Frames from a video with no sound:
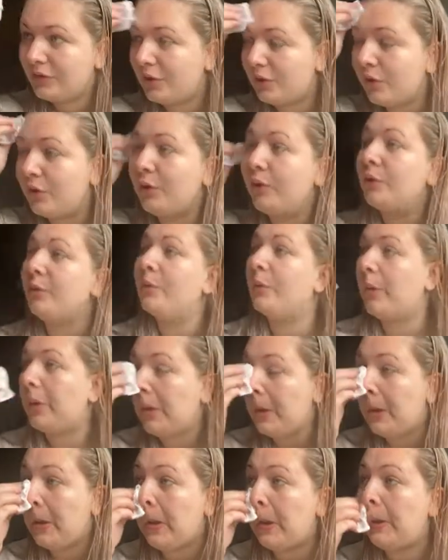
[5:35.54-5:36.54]
to
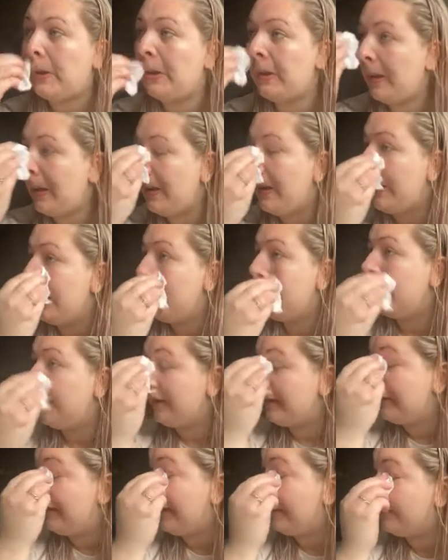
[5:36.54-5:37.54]

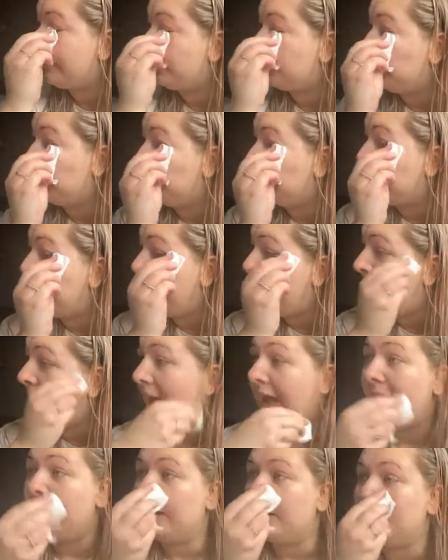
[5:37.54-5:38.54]
get on
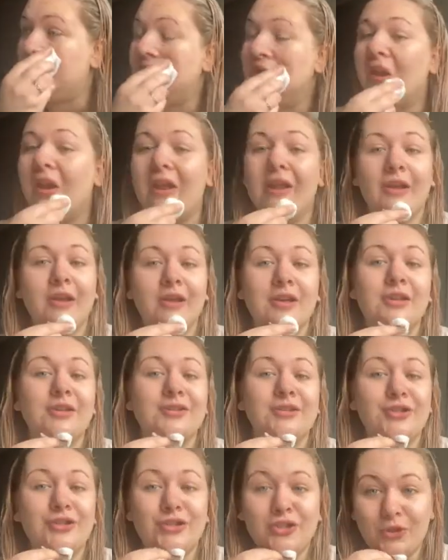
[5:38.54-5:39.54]
and
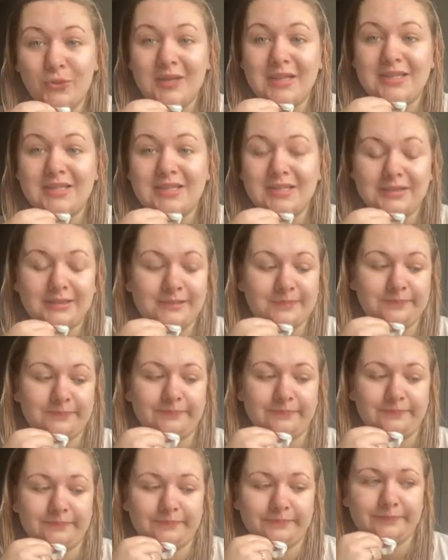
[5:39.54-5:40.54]
do it.
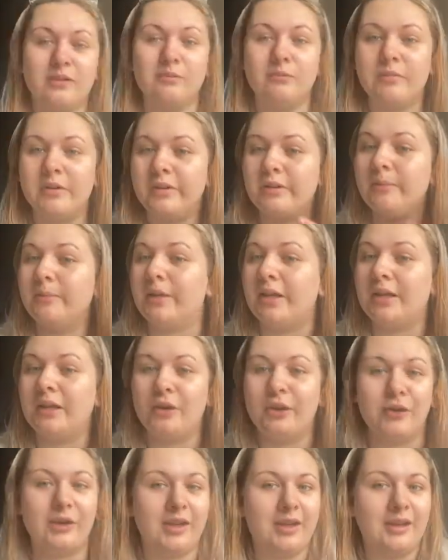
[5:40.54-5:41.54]
Don't mind me
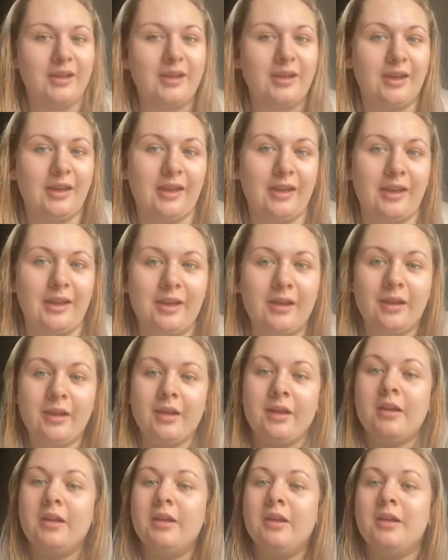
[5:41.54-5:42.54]
looking a
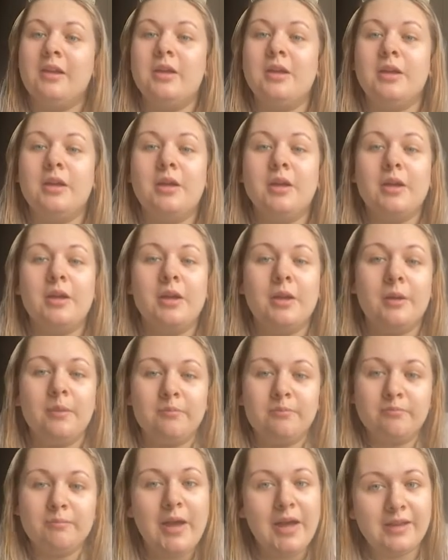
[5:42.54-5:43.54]

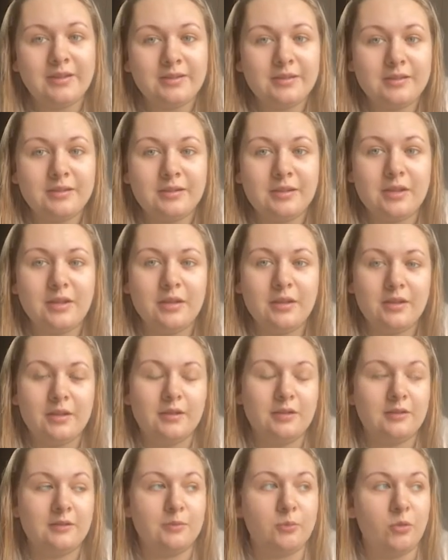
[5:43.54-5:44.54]
mess
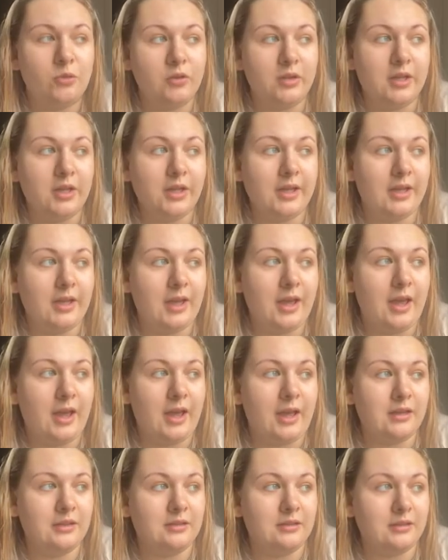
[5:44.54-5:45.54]
this morning
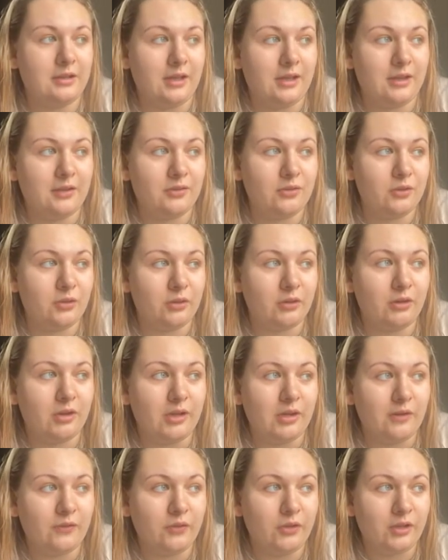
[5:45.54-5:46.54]
and yeah sorry
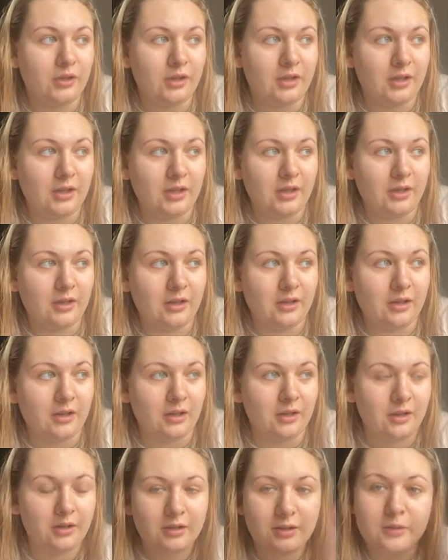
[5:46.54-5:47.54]
if you can hear
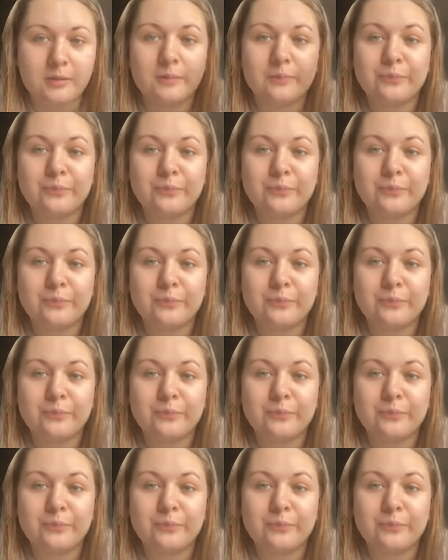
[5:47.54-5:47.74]
like